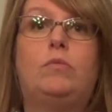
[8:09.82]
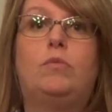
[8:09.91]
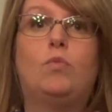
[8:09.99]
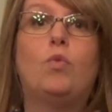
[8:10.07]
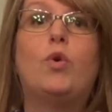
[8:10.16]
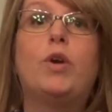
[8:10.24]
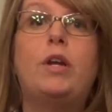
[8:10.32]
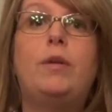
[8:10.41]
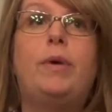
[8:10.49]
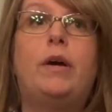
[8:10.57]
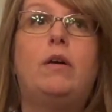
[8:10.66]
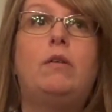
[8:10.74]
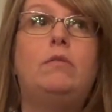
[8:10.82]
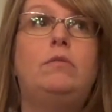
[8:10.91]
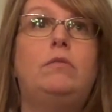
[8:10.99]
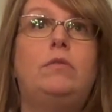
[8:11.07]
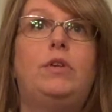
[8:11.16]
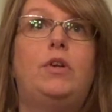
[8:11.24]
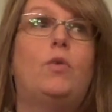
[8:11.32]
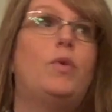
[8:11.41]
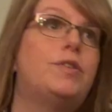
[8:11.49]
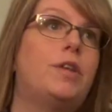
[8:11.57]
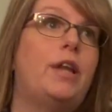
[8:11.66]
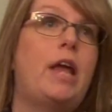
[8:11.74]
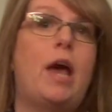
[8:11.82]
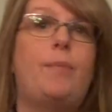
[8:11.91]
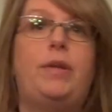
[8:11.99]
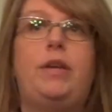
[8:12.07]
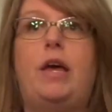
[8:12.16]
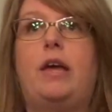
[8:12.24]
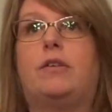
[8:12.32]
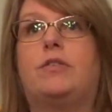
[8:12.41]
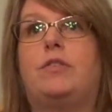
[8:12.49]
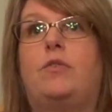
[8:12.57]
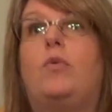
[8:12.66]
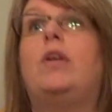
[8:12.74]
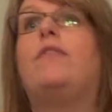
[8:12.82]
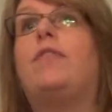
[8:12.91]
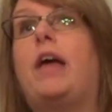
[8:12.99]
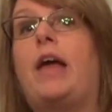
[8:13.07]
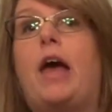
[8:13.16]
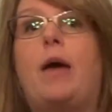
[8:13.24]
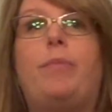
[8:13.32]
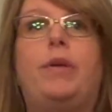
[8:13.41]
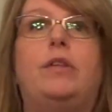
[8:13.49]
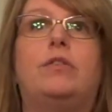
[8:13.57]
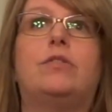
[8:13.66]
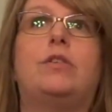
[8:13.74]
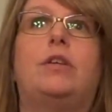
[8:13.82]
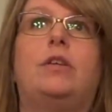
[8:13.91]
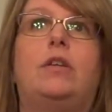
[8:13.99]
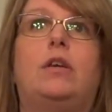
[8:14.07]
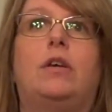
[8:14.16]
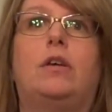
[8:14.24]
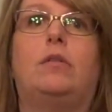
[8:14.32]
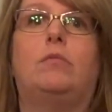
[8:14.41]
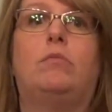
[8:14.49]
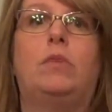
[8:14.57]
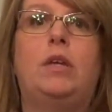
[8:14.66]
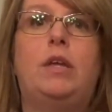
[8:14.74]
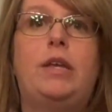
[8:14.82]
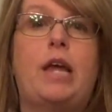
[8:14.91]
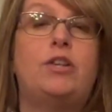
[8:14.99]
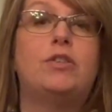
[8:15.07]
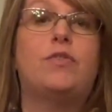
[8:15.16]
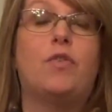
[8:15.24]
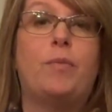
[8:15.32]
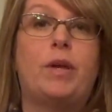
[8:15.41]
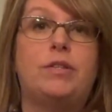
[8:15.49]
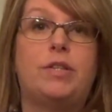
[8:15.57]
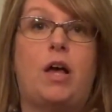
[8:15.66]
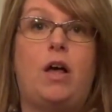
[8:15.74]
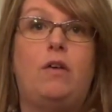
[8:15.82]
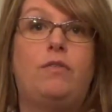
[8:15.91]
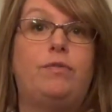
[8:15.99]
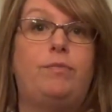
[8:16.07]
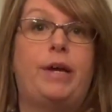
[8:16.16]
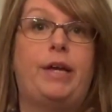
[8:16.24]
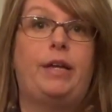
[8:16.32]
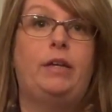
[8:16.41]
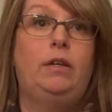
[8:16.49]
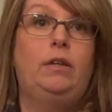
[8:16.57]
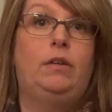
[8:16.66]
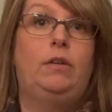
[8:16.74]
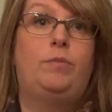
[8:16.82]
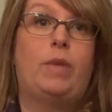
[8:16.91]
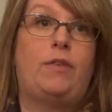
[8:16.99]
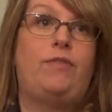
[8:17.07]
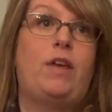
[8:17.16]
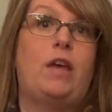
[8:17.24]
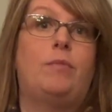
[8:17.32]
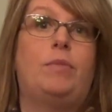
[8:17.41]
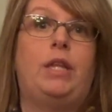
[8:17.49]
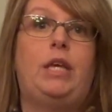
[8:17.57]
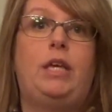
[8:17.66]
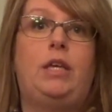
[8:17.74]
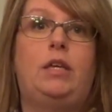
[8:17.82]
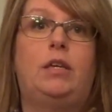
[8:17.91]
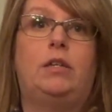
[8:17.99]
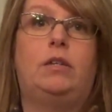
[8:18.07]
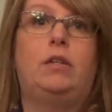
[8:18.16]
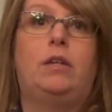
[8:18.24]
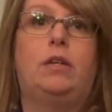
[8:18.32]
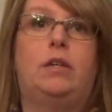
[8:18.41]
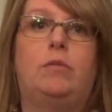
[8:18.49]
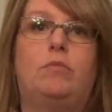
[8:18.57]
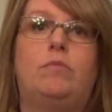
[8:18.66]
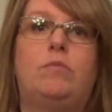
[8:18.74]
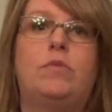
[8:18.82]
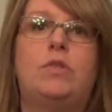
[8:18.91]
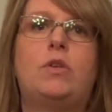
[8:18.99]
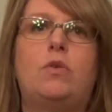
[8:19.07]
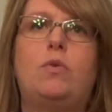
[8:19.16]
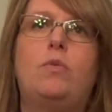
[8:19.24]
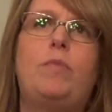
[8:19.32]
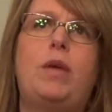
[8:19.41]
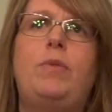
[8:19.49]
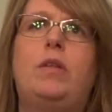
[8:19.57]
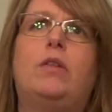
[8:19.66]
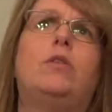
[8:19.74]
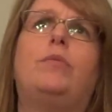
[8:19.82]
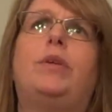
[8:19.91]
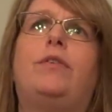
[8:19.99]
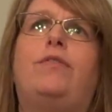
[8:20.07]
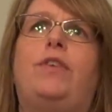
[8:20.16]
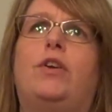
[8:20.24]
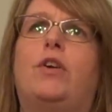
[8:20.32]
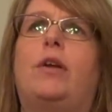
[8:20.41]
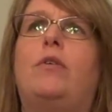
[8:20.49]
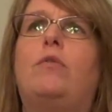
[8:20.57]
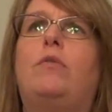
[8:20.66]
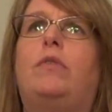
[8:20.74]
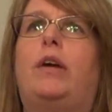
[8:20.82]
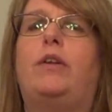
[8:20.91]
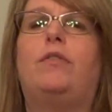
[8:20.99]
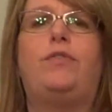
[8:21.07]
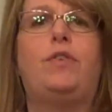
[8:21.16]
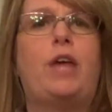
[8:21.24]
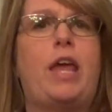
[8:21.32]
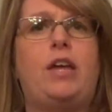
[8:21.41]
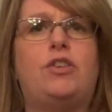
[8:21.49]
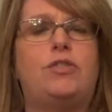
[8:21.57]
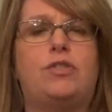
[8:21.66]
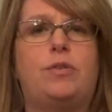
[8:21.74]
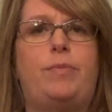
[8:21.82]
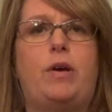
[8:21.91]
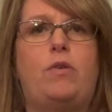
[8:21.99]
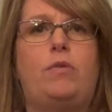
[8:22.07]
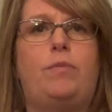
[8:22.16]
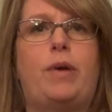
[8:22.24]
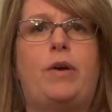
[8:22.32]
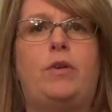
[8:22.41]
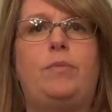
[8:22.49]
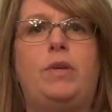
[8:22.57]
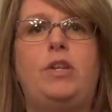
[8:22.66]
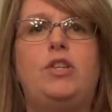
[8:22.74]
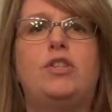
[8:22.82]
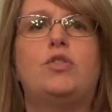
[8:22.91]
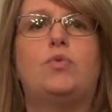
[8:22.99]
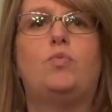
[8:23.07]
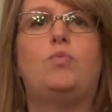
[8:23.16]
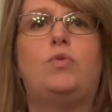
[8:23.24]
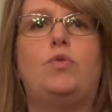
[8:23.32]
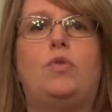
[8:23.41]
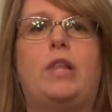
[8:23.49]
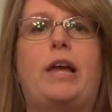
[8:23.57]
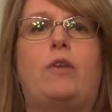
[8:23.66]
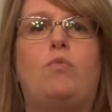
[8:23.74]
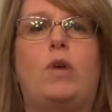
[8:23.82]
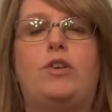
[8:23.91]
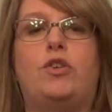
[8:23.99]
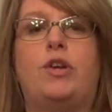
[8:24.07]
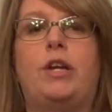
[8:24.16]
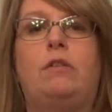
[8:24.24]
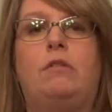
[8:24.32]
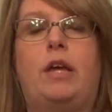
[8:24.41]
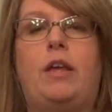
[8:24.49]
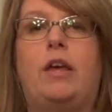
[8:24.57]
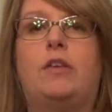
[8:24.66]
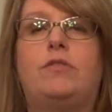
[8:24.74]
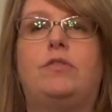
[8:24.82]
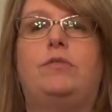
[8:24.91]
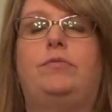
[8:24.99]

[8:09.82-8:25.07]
worried about, what's going to happen next, and what if that happens, and not just for myself, my family, and so maybe a little bit of fear. I don't feel anxious about it, but you just do a lot of wondering, I guess.